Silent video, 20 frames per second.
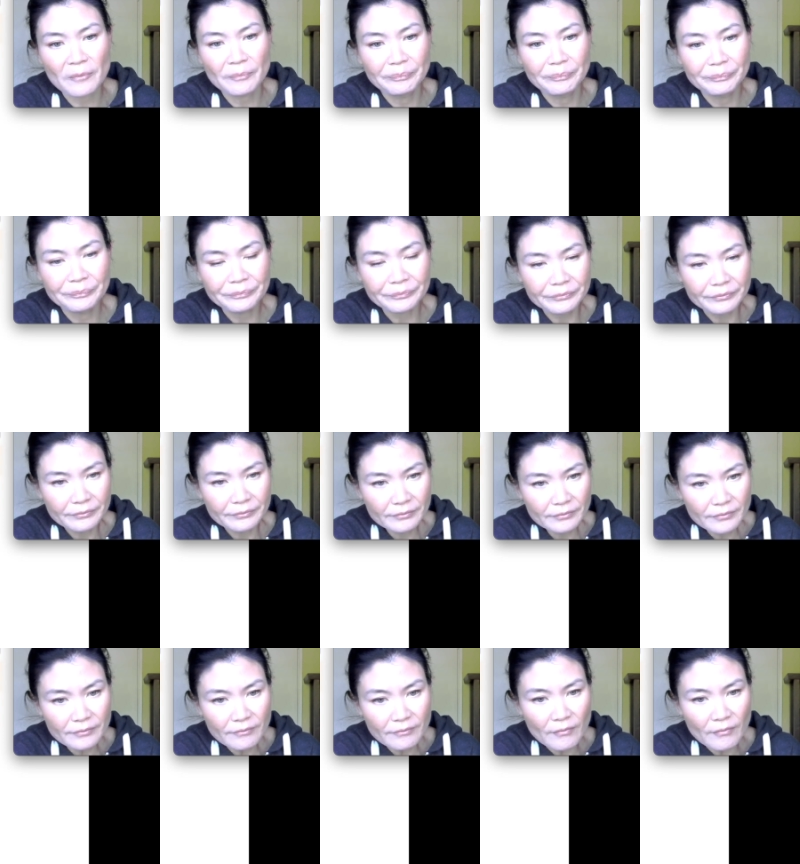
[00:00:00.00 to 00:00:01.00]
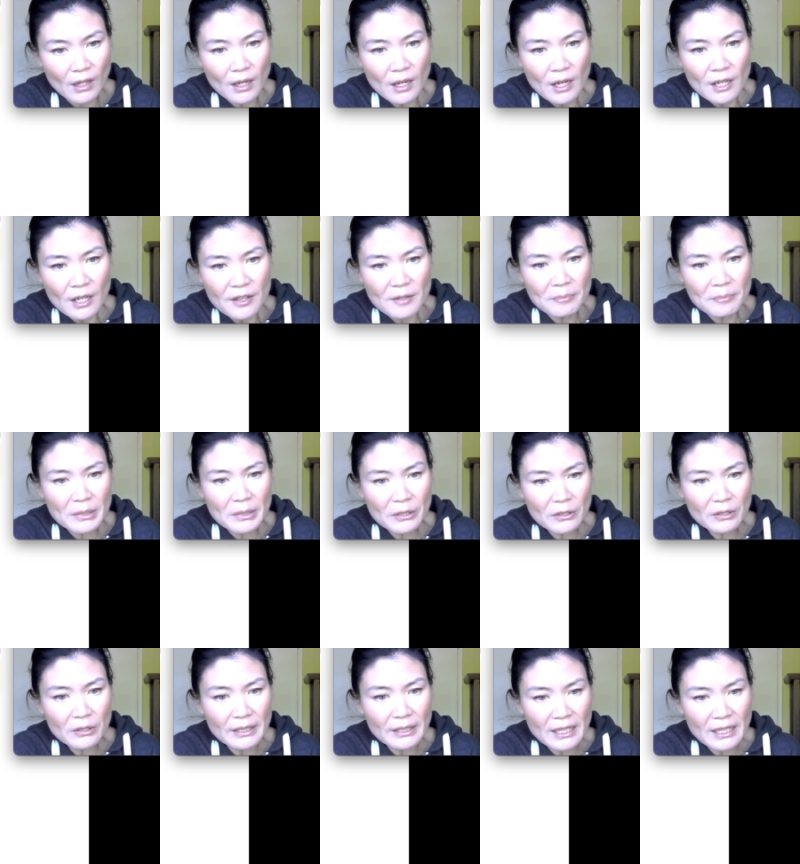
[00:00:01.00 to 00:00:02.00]
The middle leaf right here
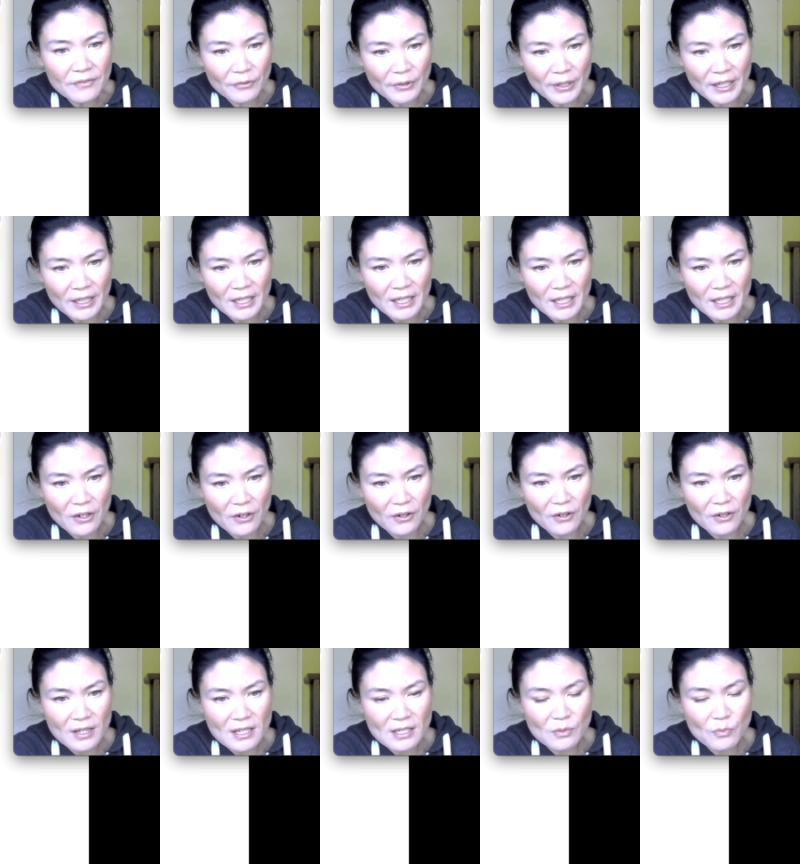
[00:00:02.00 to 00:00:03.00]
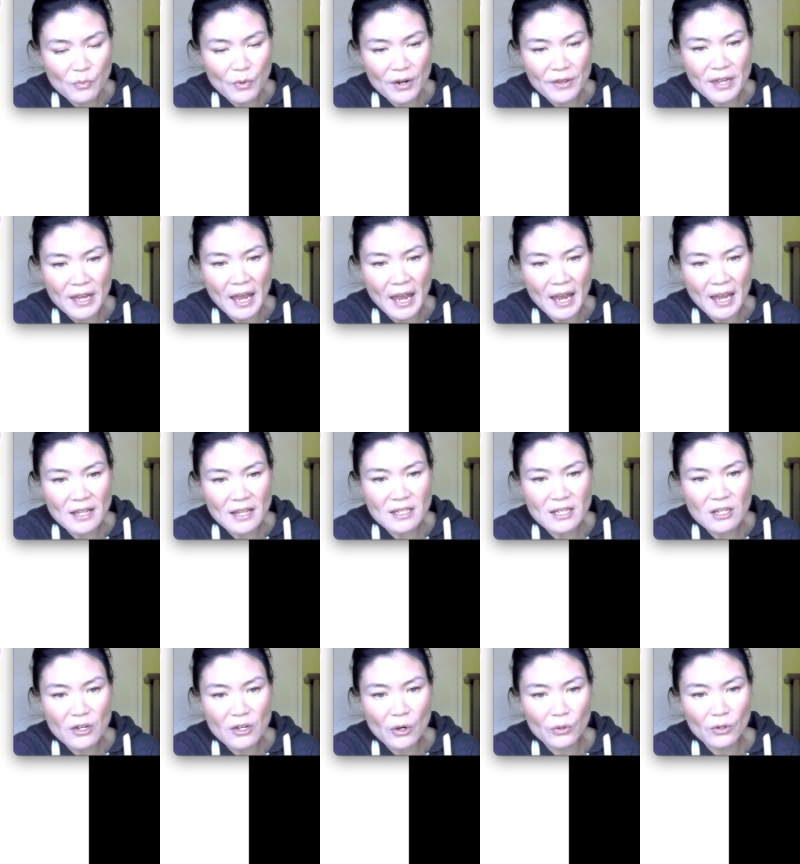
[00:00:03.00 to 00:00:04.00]
is where the anticodon is
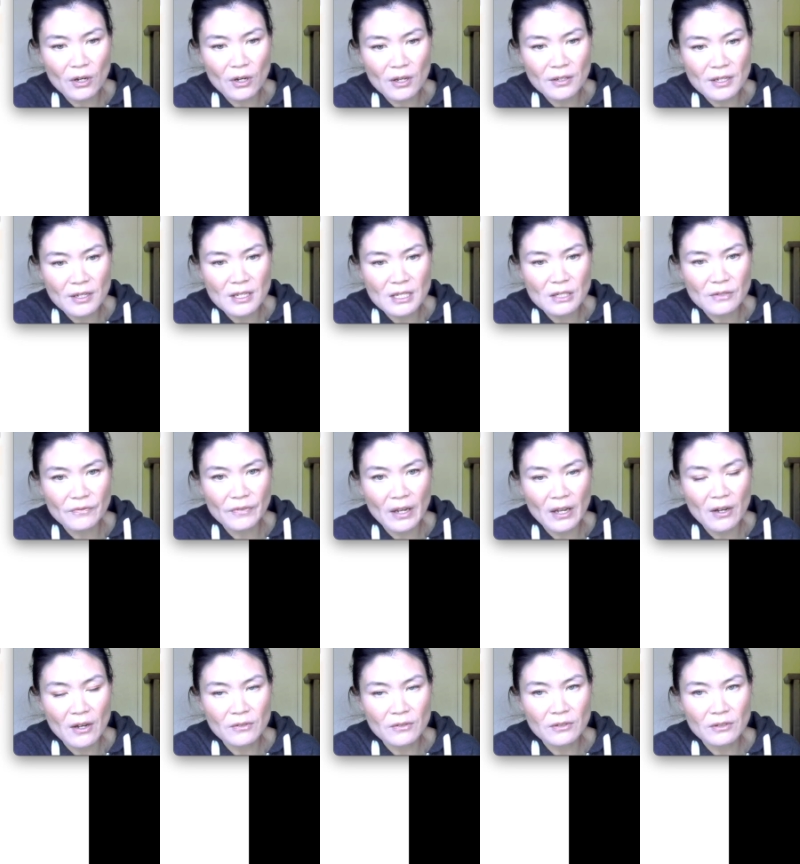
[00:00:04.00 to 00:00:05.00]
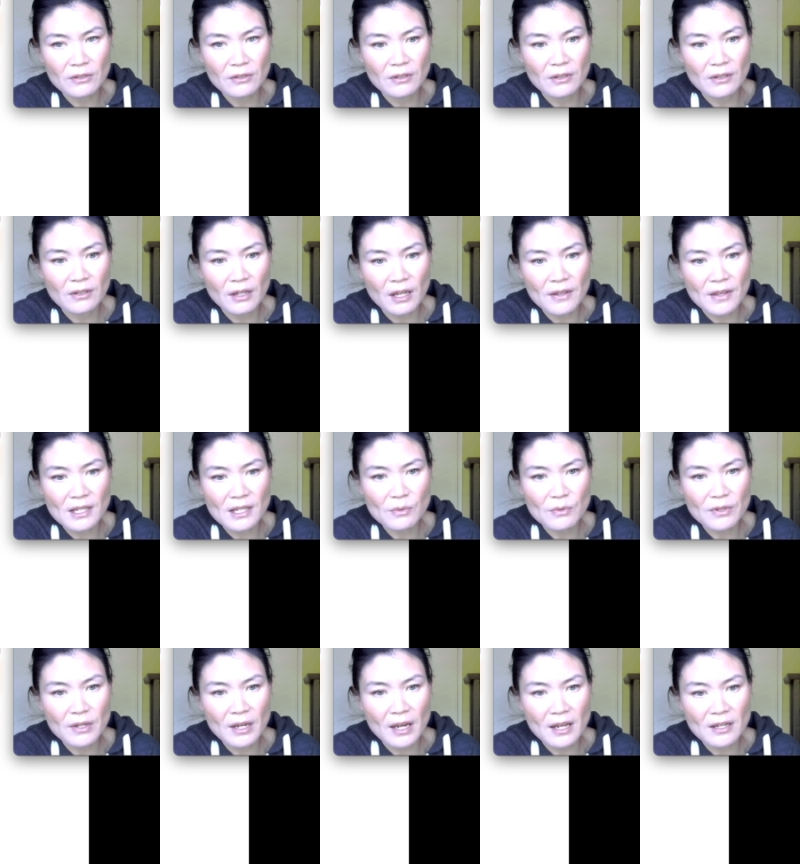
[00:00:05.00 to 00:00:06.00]
found. Okay, that's where the
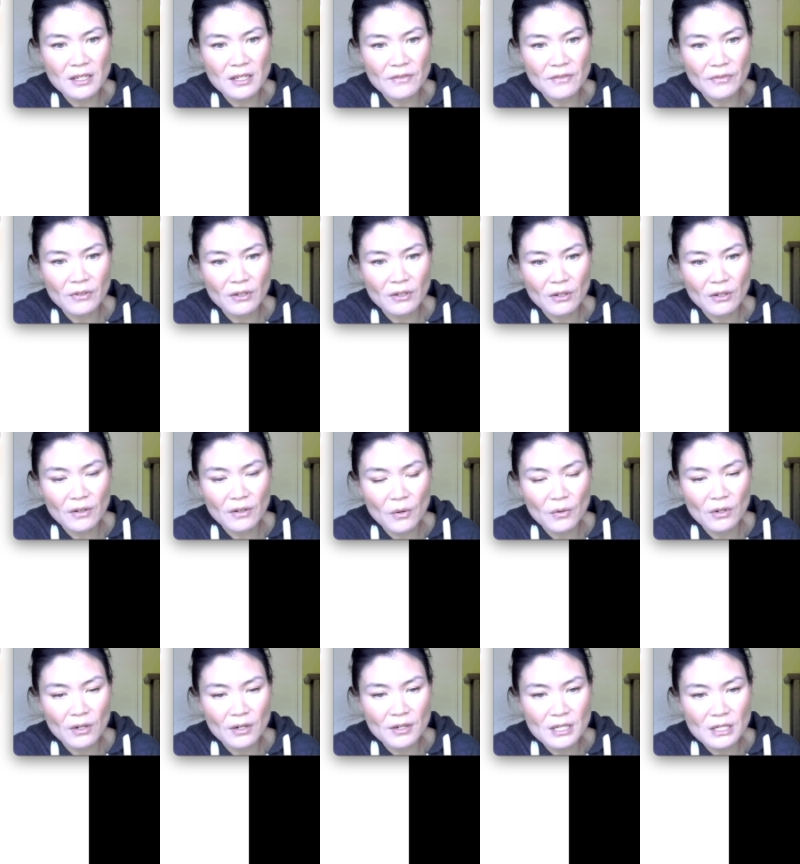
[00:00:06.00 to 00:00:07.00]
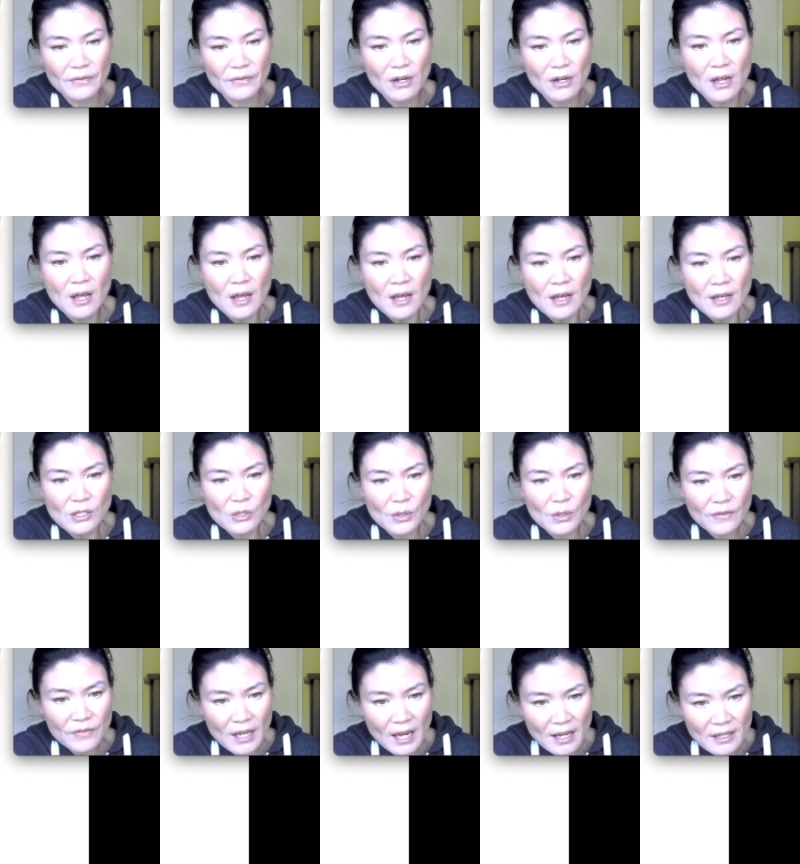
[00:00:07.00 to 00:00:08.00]
anticodon is found. So if the
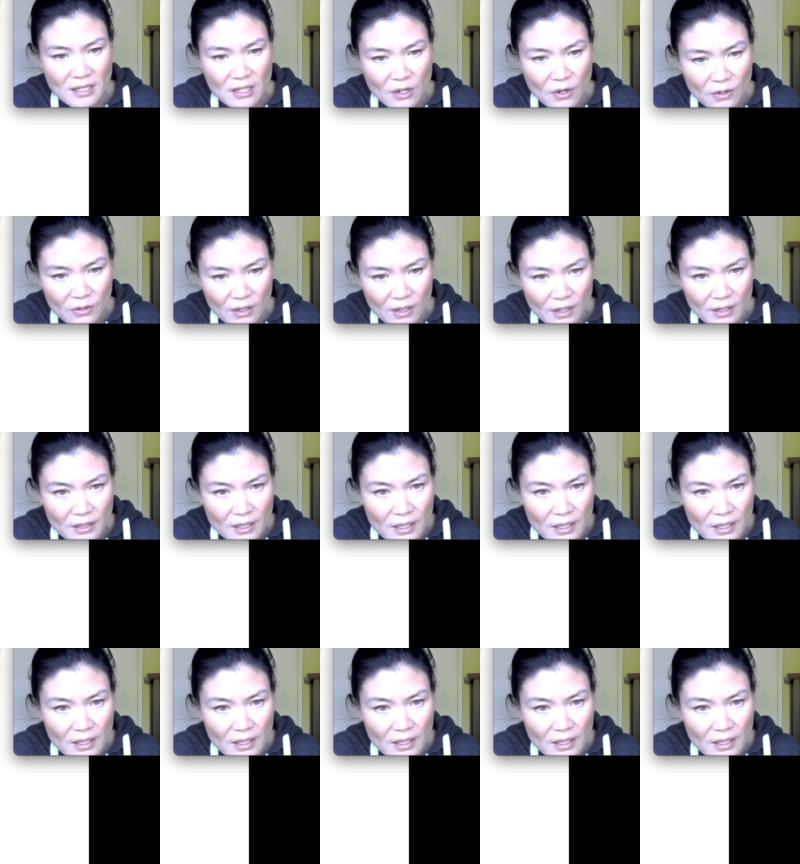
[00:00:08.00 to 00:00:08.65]
anticodon is